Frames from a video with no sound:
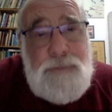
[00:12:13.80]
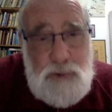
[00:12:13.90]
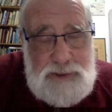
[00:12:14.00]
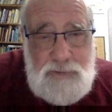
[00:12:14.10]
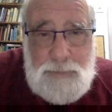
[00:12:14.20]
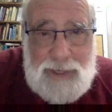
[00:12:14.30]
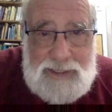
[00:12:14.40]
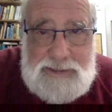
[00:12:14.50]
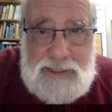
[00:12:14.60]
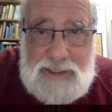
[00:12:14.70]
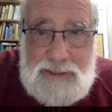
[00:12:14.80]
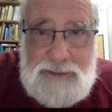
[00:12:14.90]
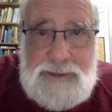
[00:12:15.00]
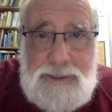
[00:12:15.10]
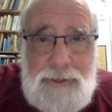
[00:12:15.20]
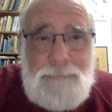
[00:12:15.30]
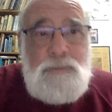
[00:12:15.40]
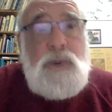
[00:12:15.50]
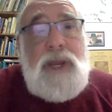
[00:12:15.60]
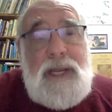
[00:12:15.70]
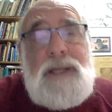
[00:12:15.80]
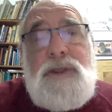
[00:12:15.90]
force for Palestinians in